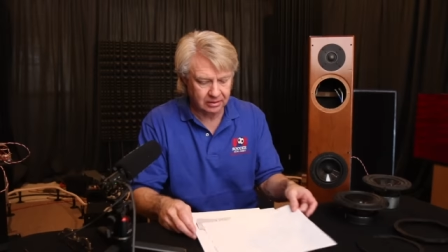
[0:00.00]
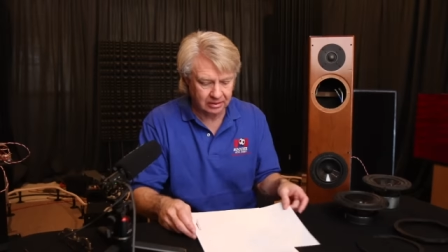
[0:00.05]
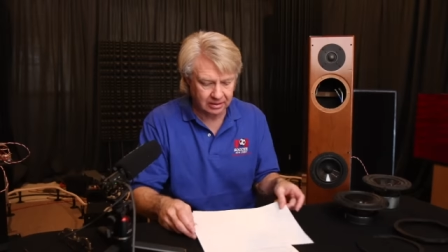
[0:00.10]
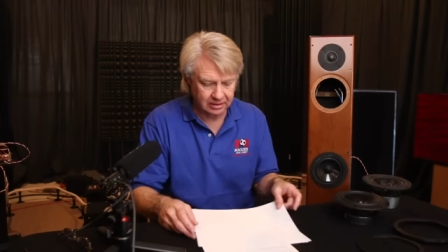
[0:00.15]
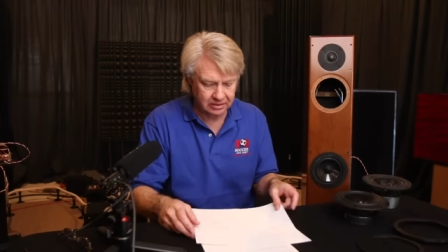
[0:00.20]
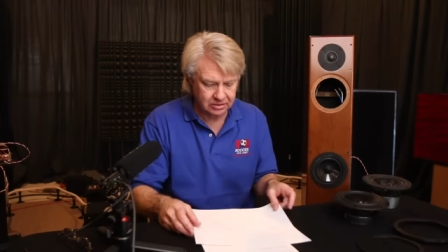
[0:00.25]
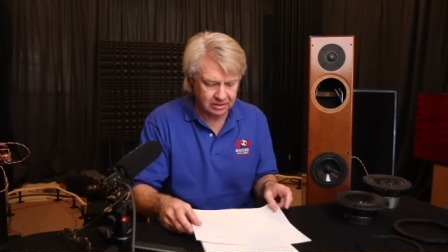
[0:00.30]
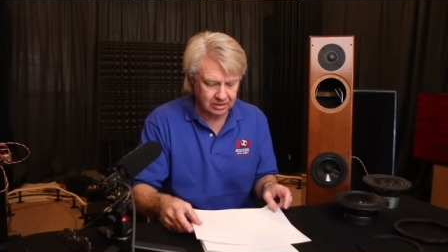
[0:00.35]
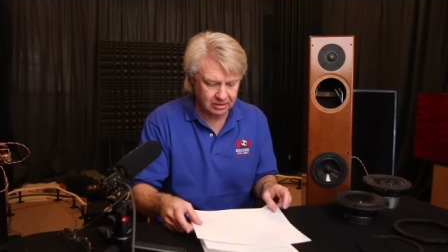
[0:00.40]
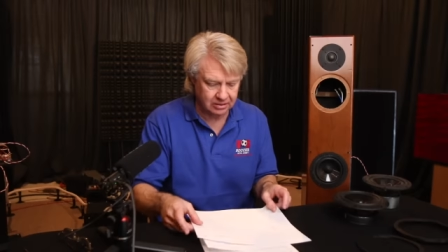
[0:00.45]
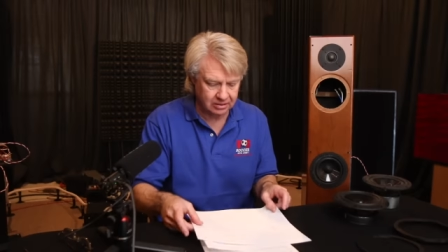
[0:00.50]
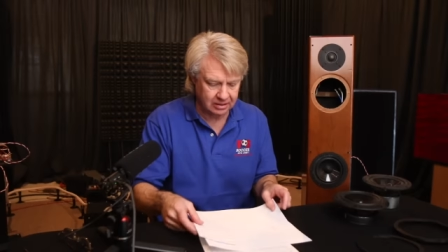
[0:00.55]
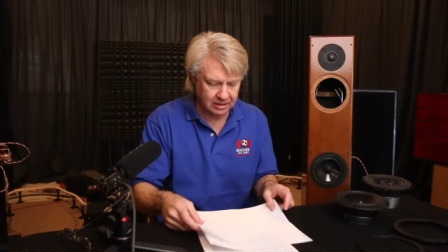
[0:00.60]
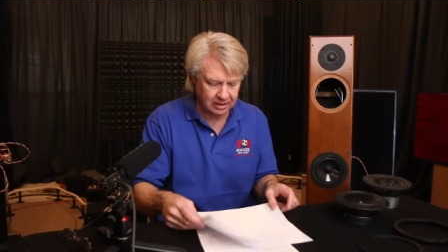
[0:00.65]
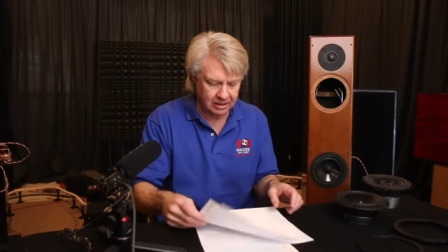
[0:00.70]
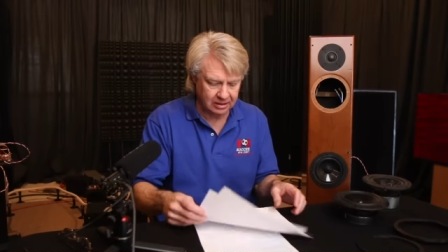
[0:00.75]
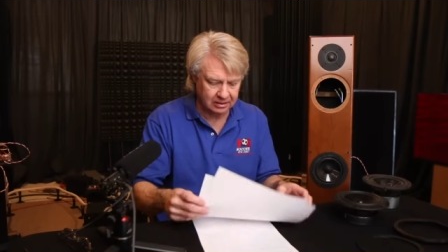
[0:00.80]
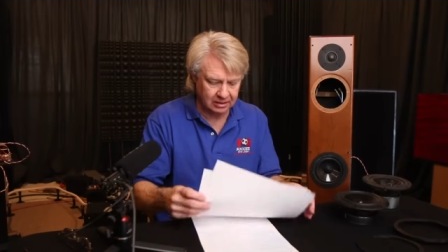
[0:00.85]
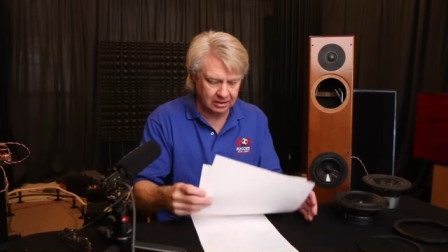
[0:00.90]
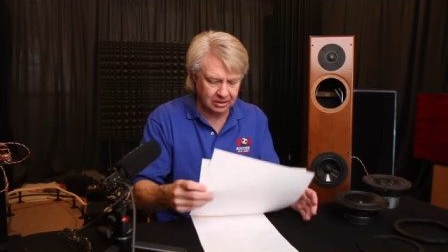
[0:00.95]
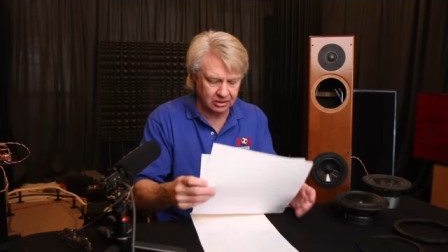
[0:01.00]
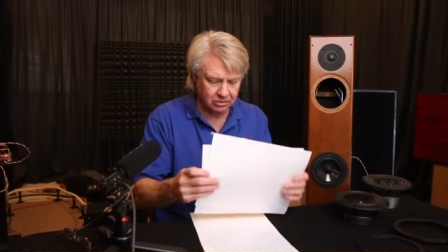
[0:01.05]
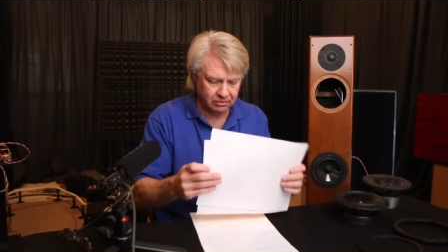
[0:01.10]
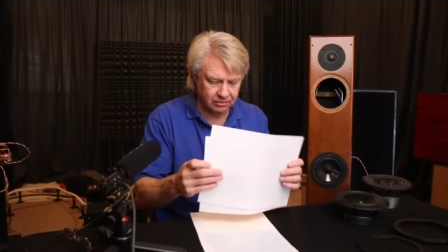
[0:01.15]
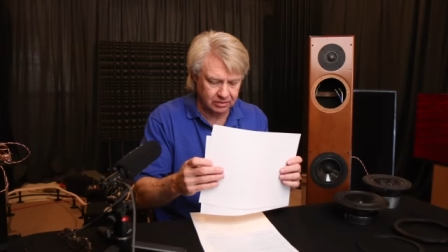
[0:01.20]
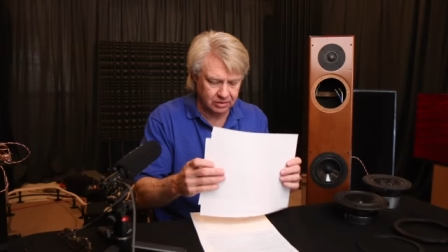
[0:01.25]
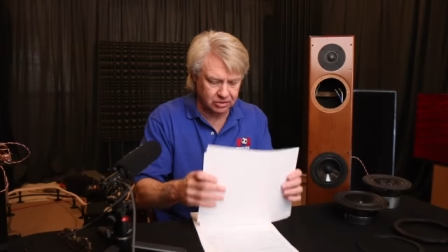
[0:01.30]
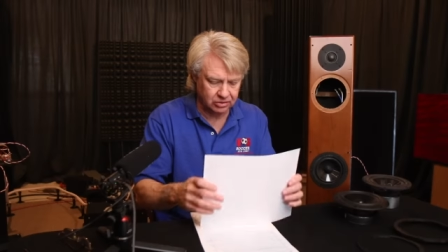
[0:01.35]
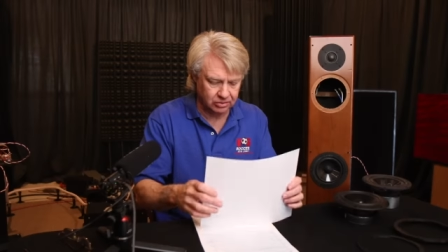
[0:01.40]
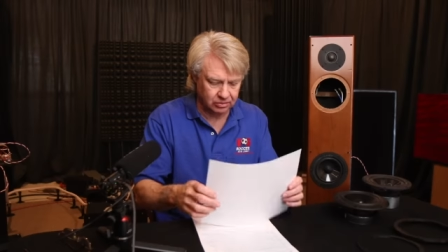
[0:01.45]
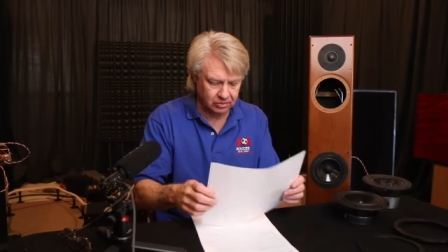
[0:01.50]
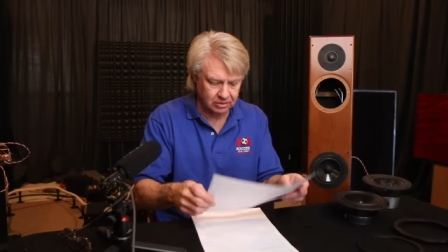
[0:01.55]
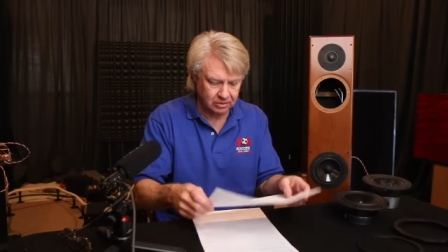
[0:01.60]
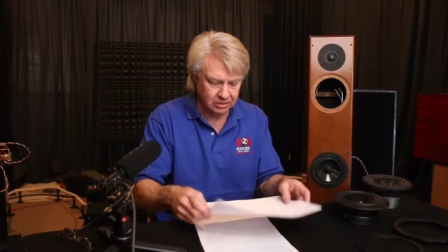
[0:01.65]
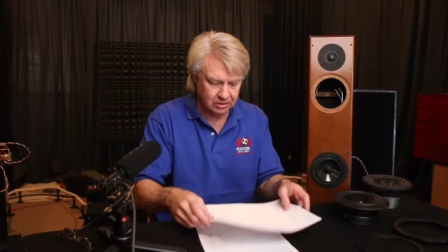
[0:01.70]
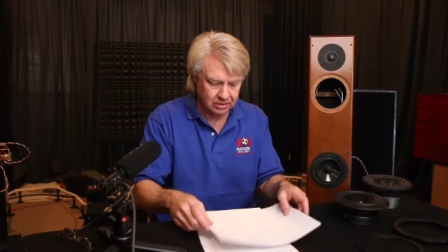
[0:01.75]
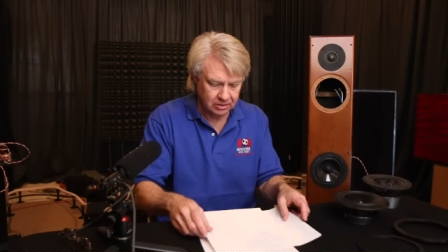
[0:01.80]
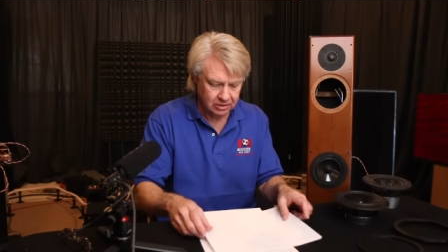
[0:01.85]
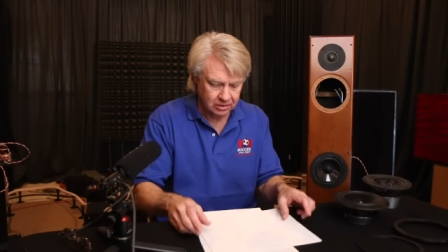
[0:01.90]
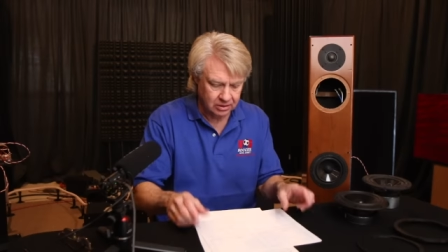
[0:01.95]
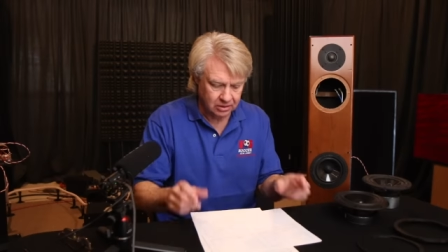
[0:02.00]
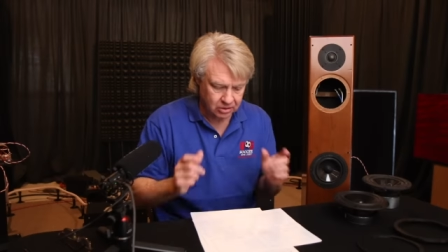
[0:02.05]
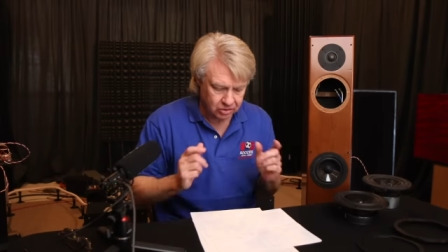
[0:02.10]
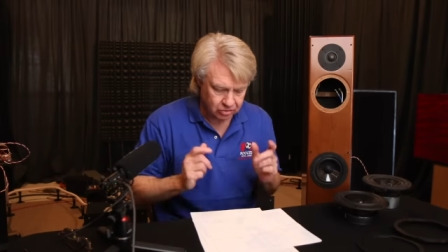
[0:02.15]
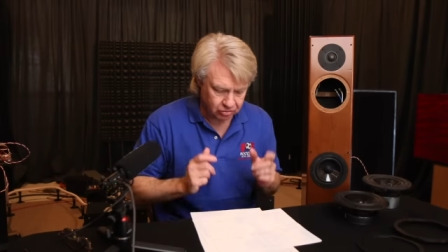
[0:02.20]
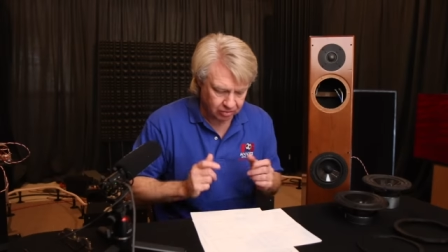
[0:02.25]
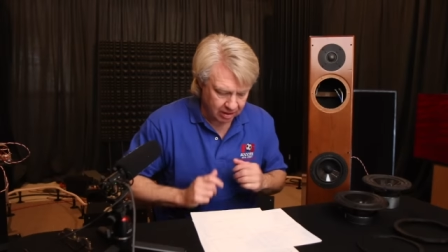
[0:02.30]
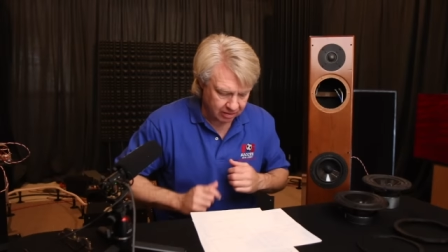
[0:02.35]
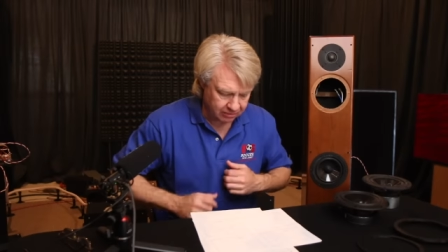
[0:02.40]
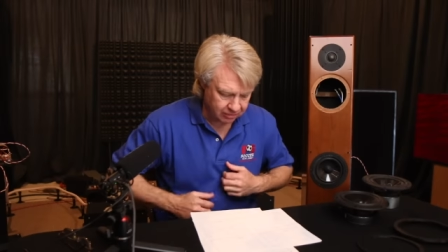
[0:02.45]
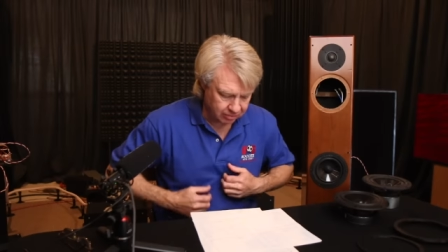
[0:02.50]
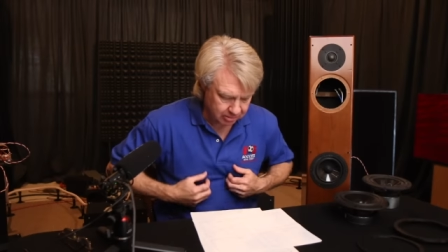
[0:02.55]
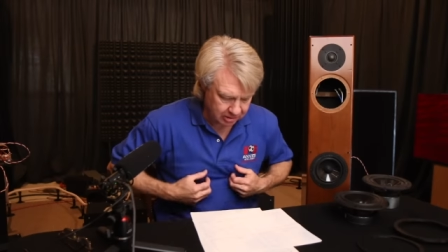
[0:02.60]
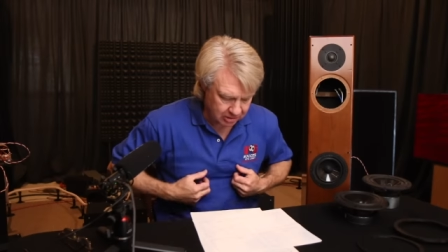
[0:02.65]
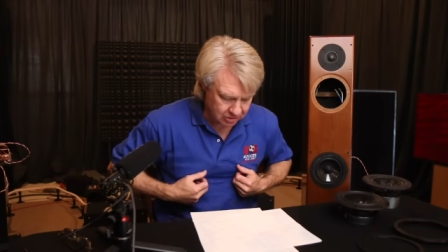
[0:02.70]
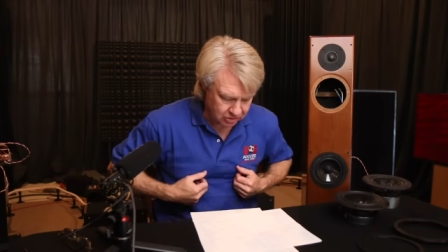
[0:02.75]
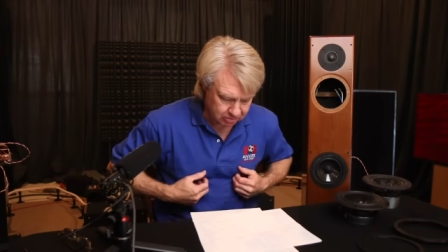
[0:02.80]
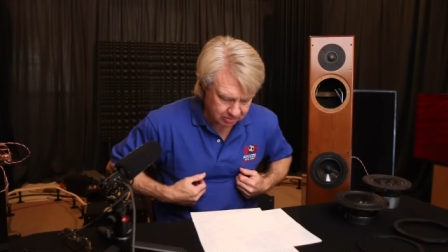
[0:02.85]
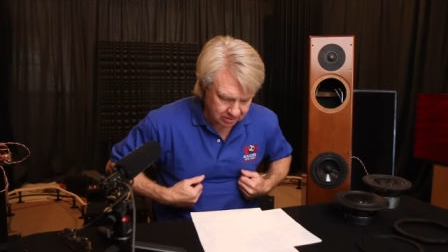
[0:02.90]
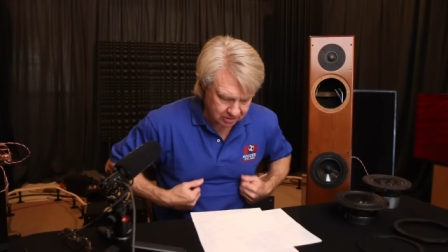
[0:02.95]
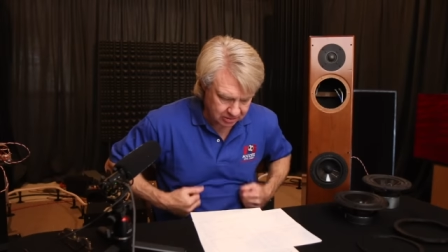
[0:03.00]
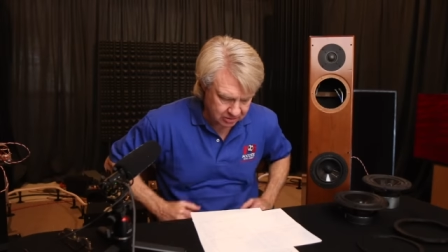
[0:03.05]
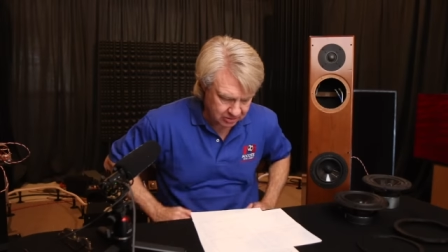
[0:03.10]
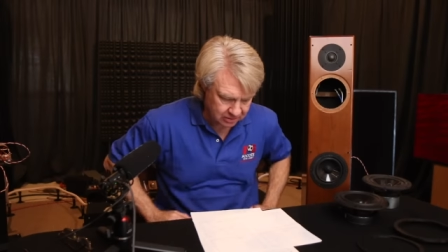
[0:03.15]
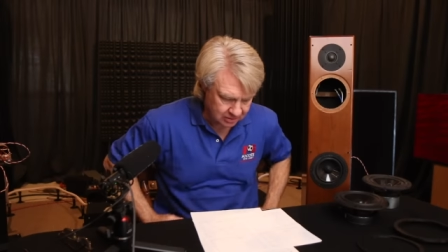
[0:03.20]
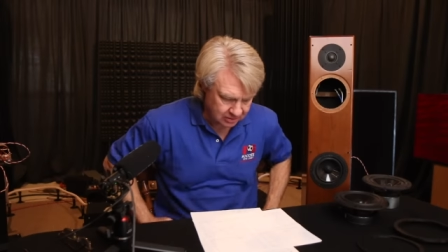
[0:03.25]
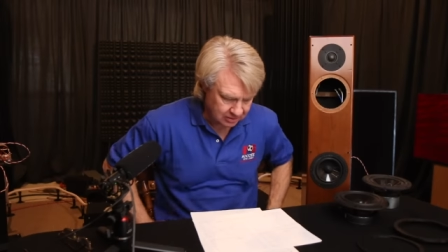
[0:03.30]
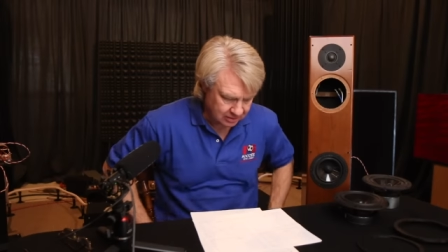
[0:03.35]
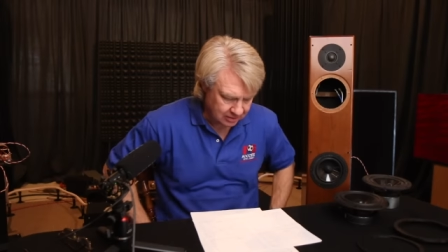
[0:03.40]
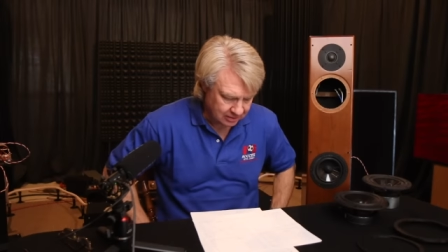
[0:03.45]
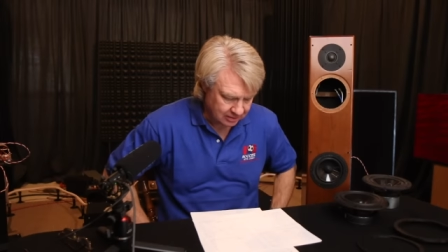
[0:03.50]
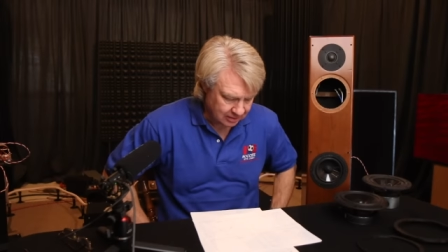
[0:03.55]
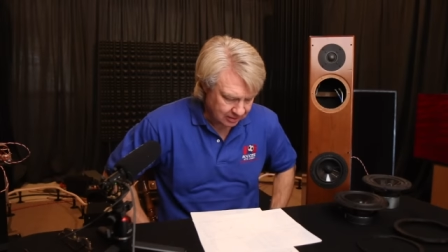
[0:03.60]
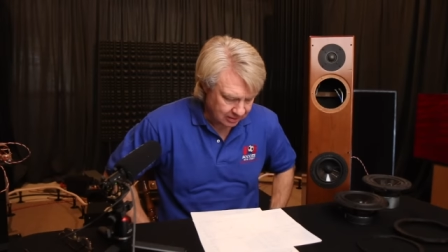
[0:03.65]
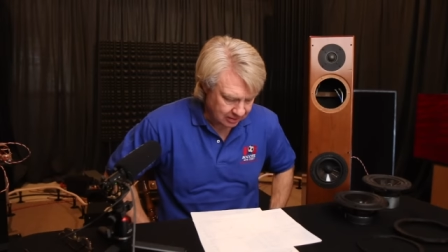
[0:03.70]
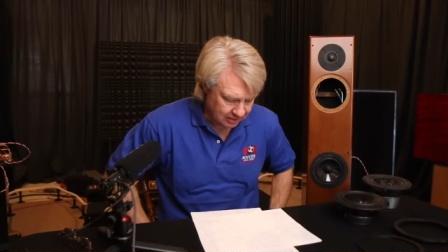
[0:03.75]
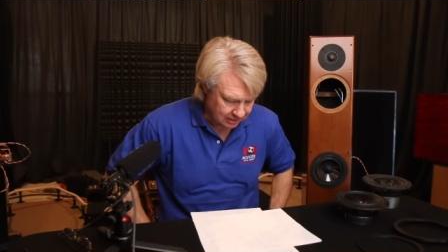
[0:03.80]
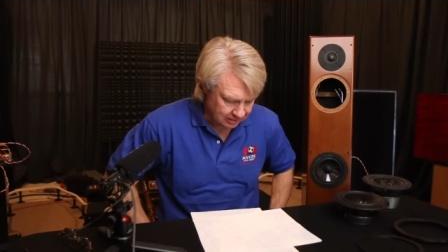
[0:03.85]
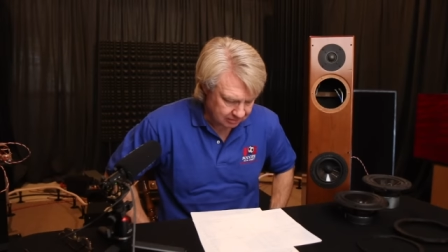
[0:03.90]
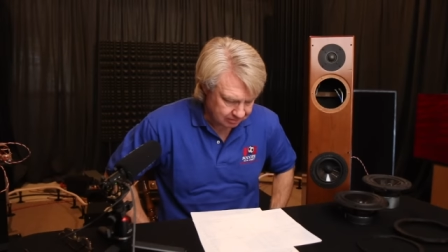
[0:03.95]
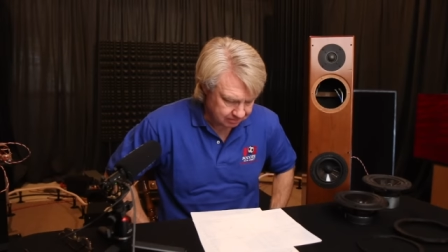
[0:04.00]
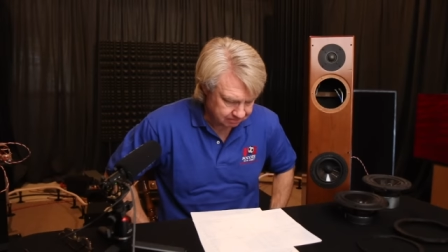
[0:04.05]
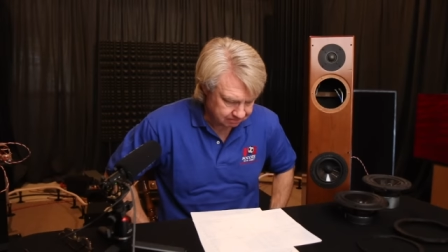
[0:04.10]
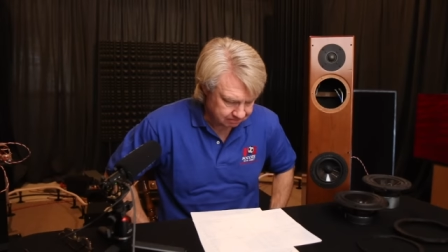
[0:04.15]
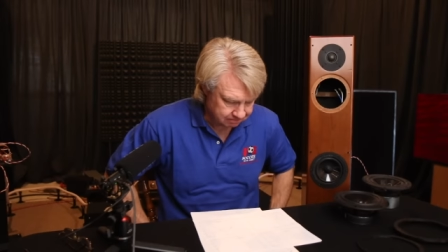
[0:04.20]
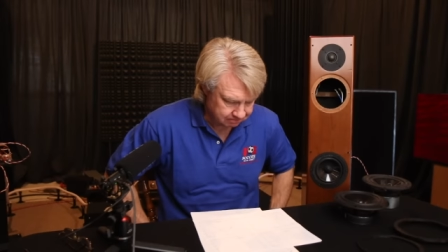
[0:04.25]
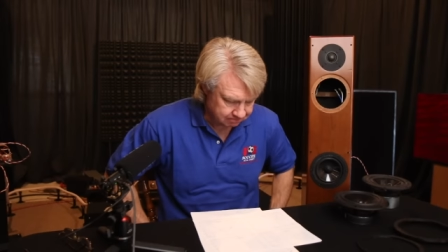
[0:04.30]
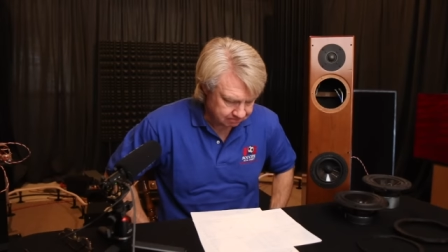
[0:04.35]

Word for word: Uh, let's look at the individual driver measurements. Um,